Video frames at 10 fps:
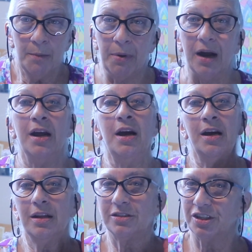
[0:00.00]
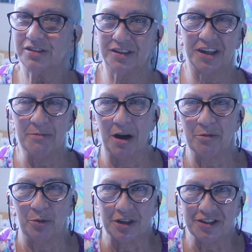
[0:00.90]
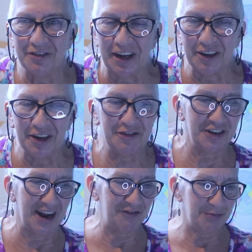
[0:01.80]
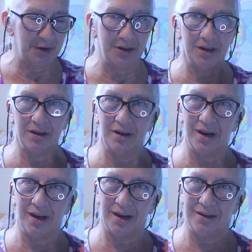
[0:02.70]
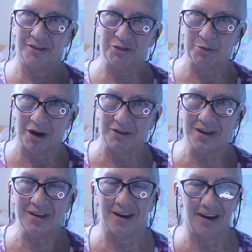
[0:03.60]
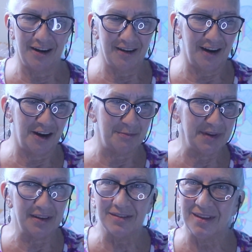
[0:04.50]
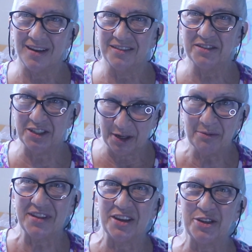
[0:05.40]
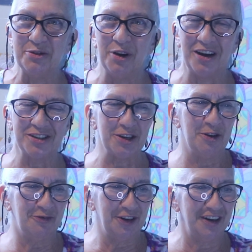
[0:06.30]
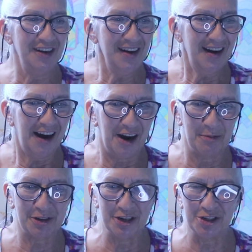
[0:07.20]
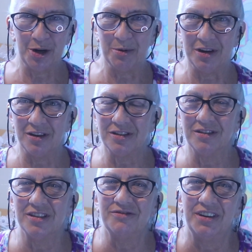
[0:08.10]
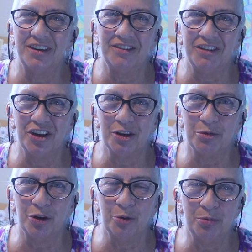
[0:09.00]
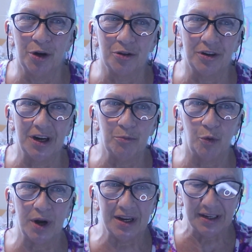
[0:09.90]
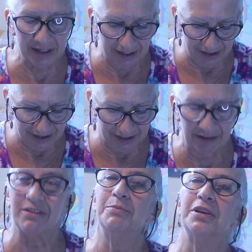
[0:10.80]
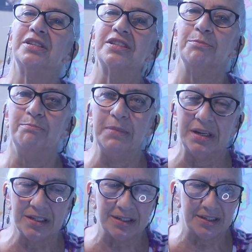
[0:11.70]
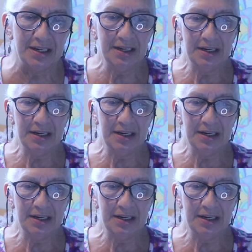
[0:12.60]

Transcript: But just look them up, Quilts of Valor, if you're not familiar. And if you already are, then, thank you also for contributing to this very valuable program. What it is everybody submits